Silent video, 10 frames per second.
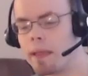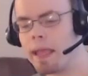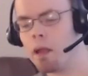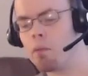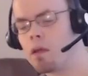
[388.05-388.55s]

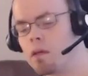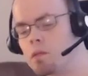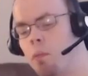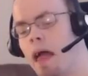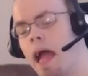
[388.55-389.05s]
camera goes
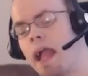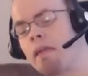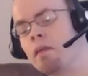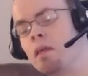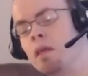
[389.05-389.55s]

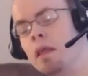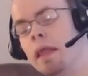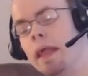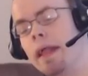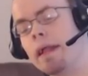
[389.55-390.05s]
black,
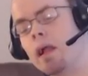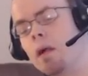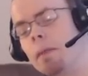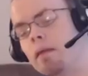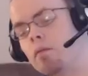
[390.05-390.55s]
and
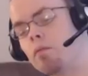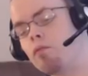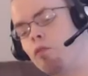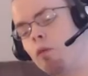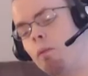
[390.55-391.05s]
coming
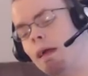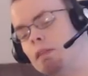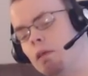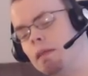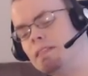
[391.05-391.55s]
for about
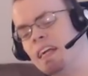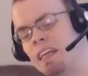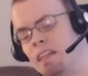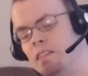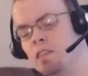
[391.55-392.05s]
30
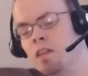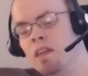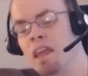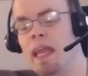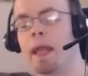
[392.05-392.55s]
seconds,
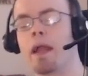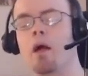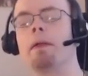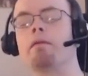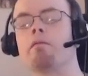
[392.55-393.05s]
and
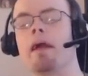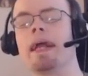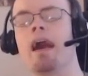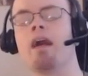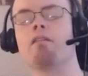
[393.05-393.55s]
coming
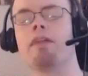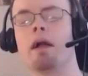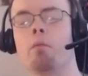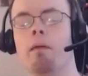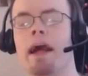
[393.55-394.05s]
right out of
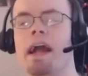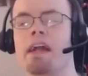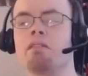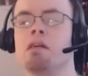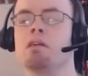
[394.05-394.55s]
that
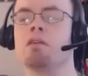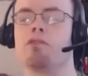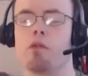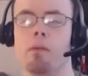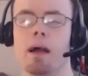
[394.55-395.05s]
black
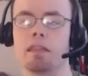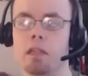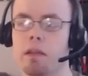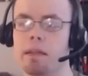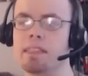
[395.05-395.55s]
for about
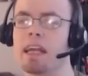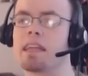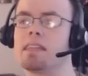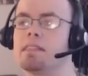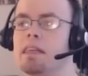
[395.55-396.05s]
30
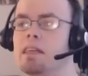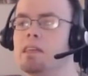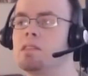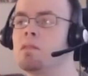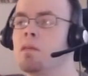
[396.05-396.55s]
seconds
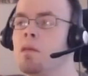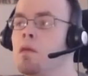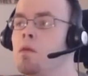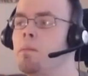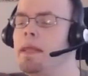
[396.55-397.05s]
is
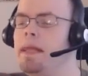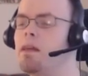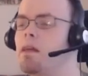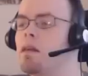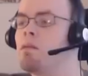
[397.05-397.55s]

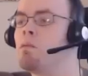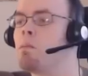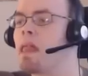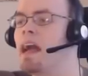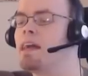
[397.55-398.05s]
Peter
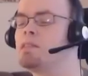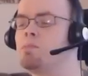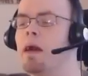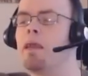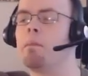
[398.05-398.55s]
as
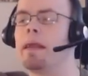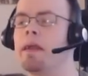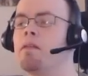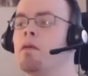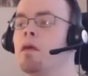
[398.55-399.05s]

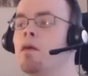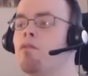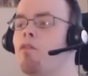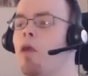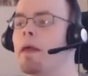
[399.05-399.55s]
Spider-Man
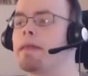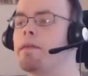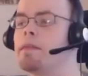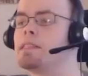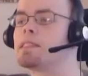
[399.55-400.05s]
falling
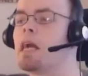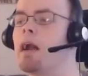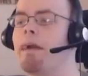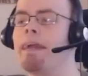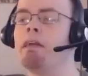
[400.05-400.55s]
through the
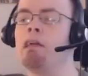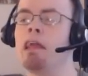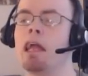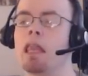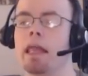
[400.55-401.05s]
sky
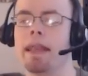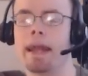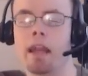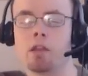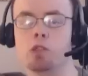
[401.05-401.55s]
and
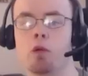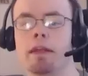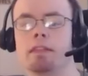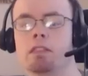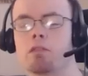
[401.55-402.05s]
letting out a
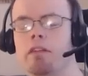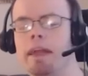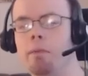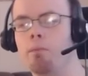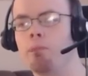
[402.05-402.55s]
joyous
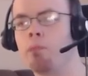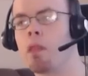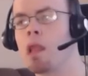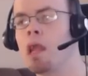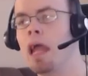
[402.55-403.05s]
scream.
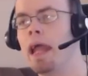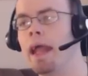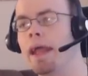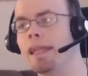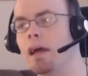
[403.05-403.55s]

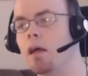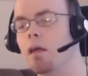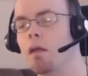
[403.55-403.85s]
And